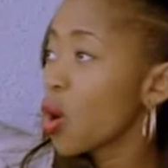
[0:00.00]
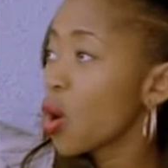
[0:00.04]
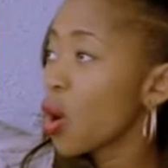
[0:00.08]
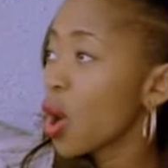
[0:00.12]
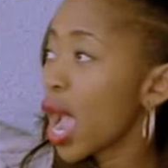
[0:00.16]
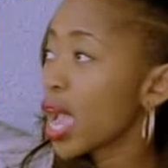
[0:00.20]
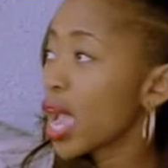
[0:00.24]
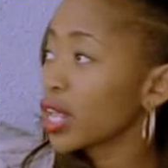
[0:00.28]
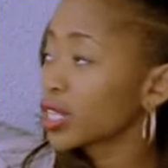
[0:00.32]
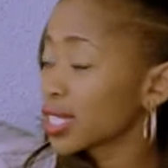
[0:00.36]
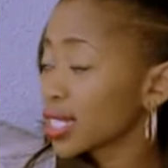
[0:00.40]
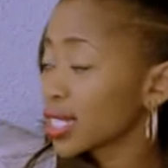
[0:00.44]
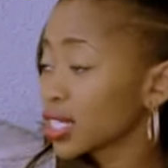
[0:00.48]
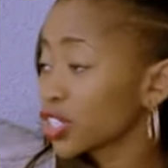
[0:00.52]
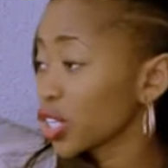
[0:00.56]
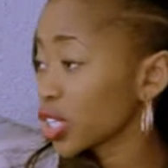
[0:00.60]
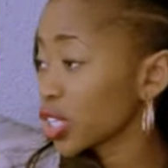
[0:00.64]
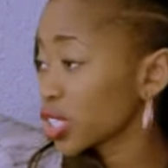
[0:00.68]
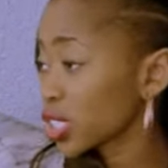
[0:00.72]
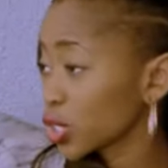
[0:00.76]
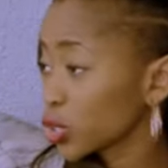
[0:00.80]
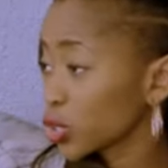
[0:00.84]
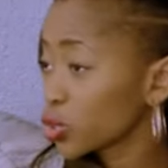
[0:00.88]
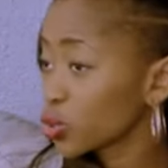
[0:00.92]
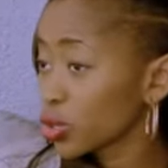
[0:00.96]
had
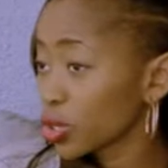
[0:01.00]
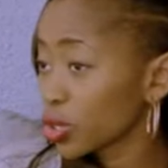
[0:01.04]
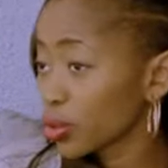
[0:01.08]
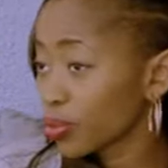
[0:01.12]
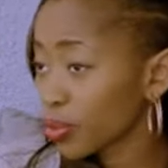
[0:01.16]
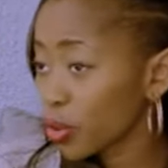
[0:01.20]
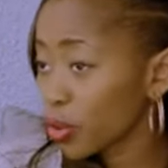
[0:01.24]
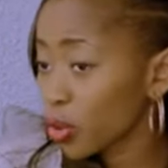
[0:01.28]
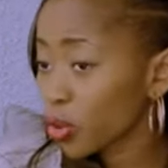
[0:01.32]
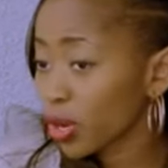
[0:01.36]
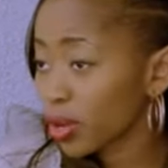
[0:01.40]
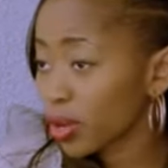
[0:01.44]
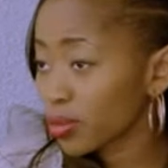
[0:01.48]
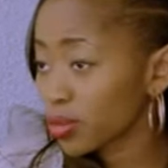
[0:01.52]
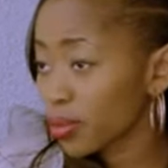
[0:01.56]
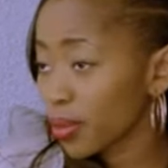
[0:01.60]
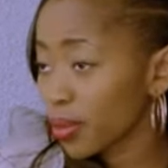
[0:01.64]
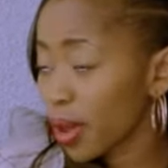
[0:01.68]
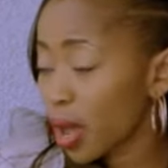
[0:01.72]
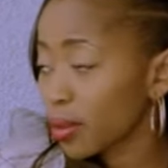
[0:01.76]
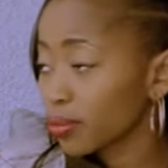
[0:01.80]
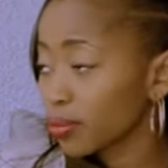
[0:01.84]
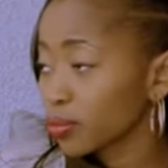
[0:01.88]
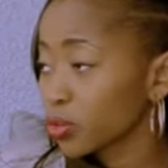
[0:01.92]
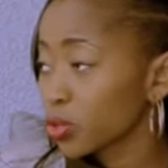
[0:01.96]
suggested to the programs
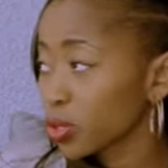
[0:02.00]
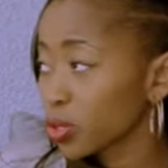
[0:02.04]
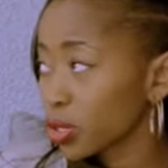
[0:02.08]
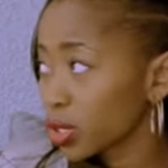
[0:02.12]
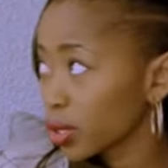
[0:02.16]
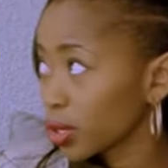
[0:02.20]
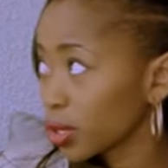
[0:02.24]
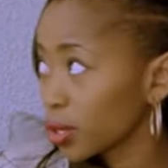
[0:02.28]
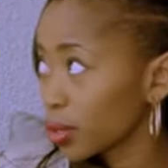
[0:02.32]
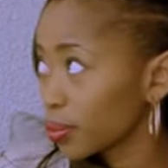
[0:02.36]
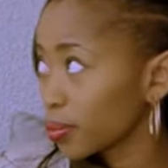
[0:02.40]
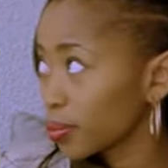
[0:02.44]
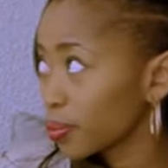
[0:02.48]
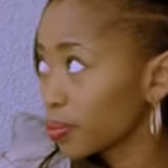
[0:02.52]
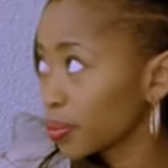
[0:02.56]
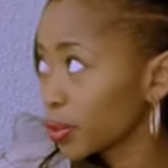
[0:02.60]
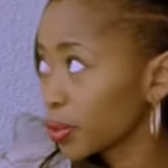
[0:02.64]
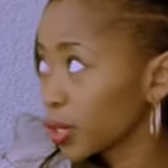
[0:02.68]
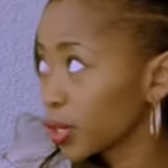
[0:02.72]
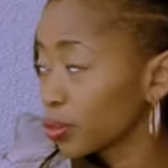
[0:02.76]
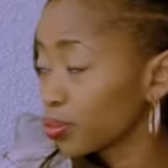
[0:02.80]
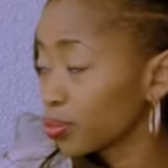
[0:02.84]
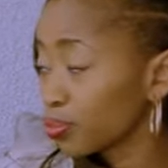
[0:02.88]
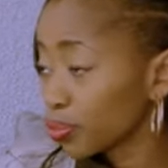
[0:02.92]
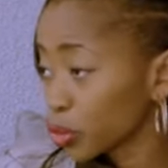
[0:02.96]
um, to the the
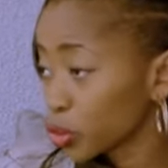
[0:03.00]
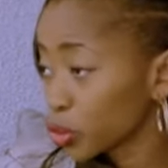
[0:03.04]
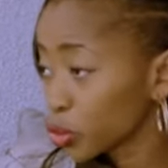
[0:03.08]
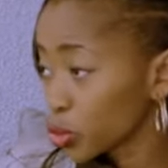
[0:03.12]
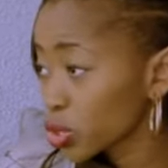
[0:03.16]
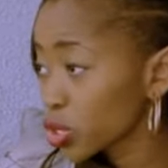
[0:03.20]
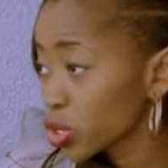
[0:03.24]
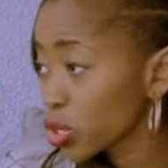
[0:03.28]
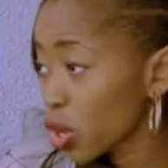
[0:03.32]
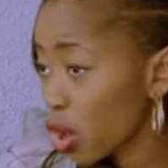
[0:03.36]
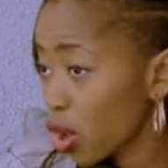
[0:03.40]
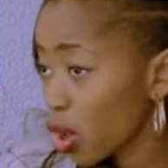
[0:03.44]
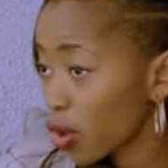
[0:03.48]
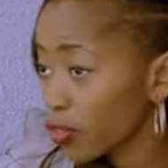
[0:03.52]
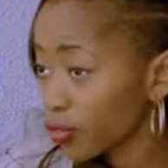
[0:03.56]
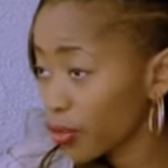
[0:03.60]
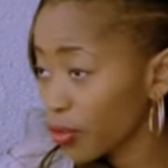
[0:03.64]
producer of,